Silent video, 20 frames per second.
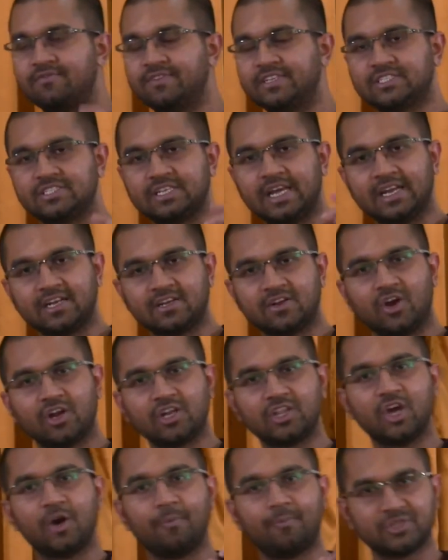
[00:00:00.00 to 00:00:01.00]
which had
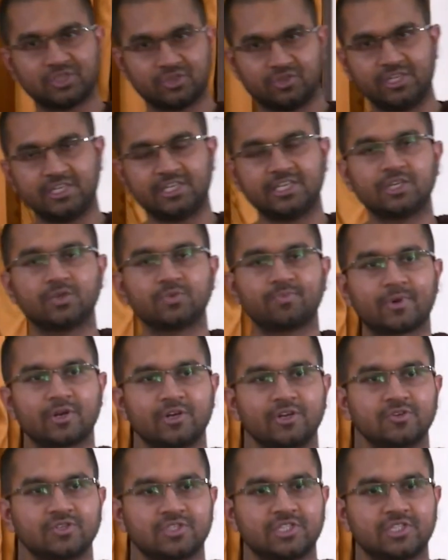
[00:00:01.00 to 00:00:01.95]
got the opportunity to produce